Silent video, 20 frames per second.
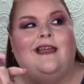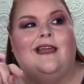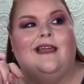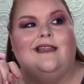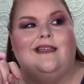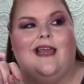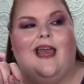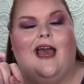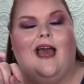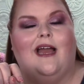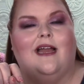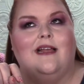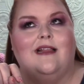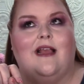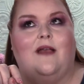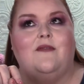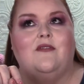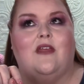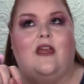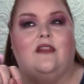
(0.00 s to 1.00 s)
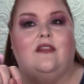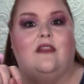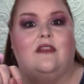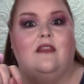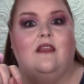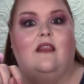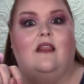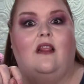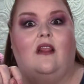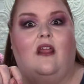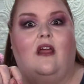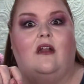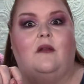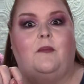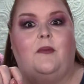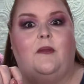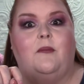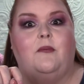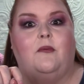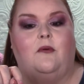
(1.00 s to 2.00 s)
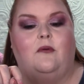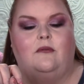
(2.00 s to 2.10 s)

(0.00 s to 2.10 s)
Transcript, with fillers: Yeah, because I was like, this is a lot of people.